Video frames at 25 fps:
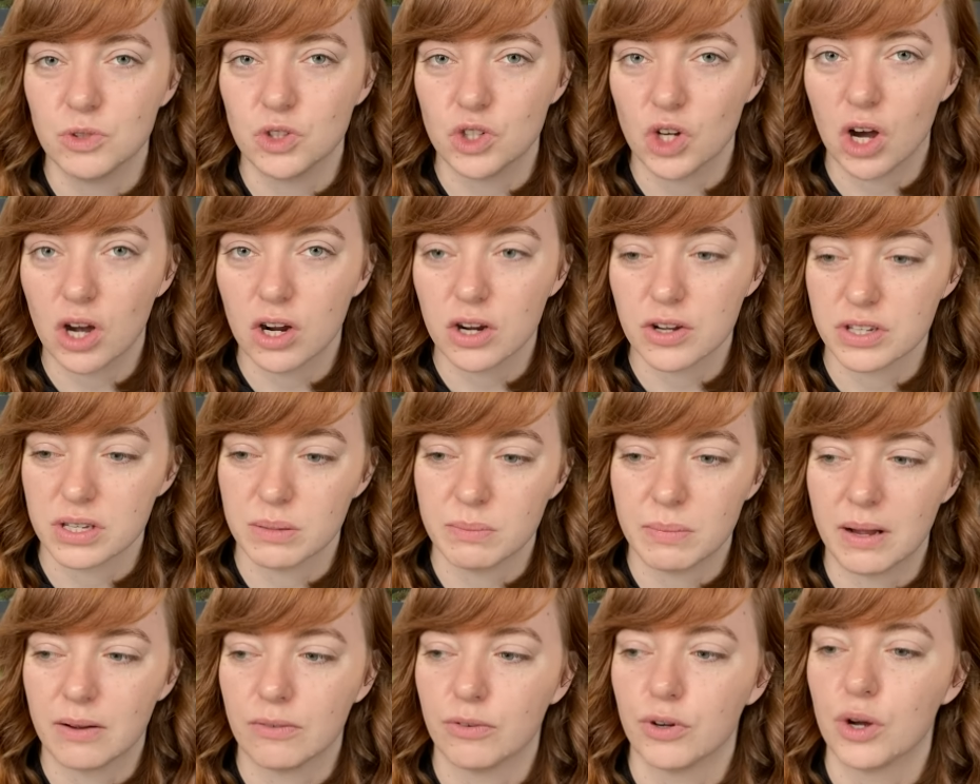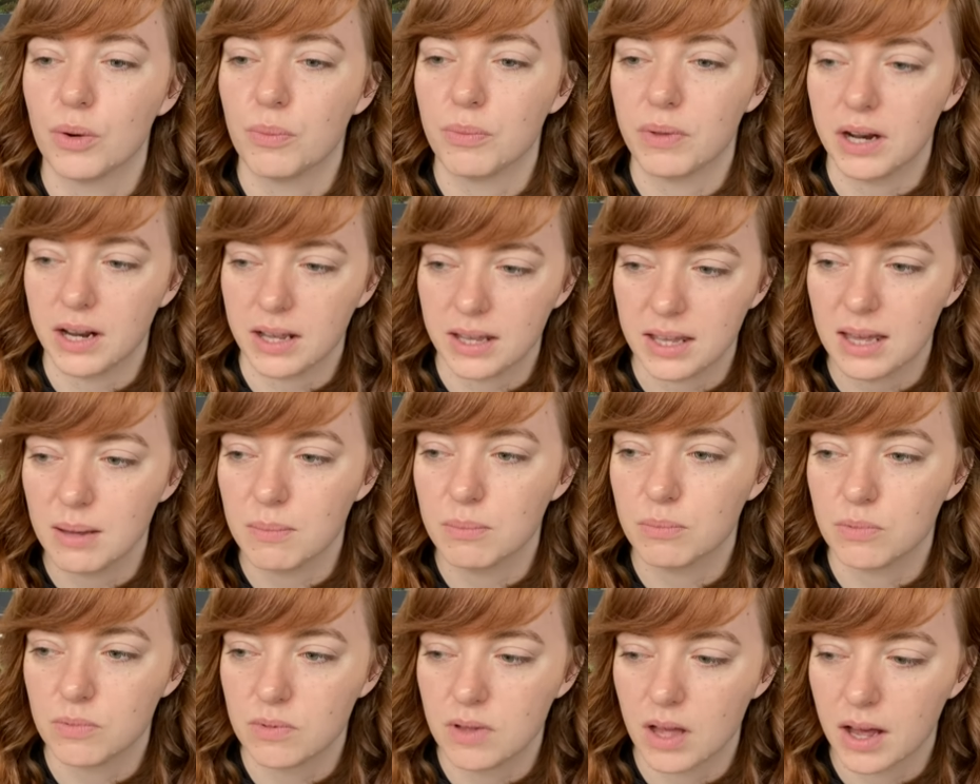jars in my room that I
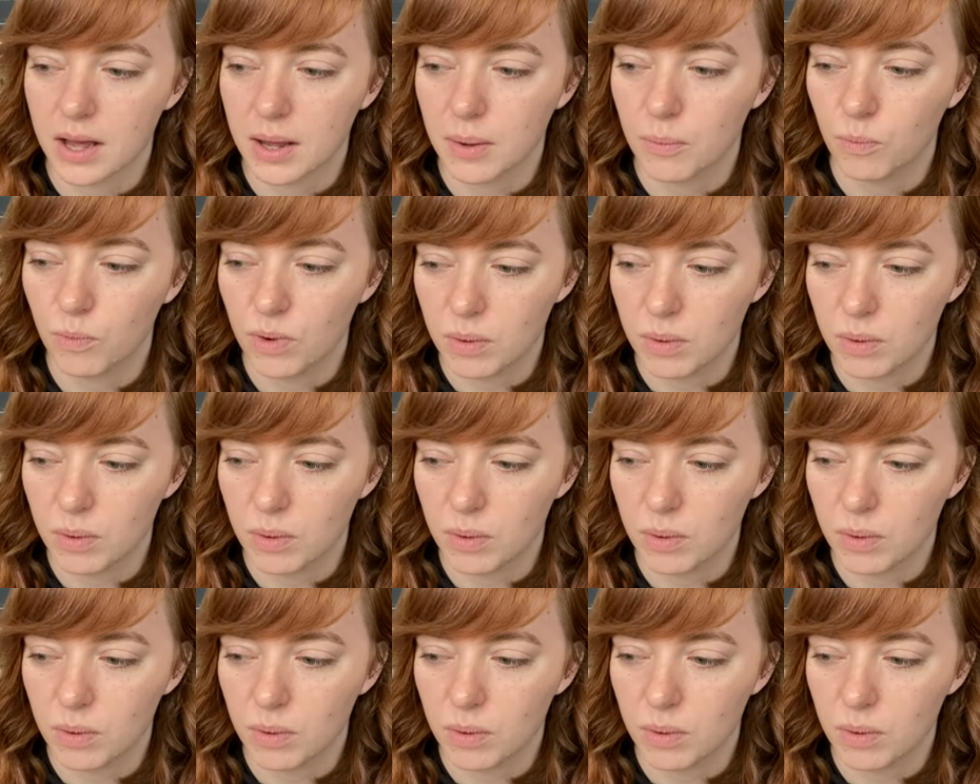keep um,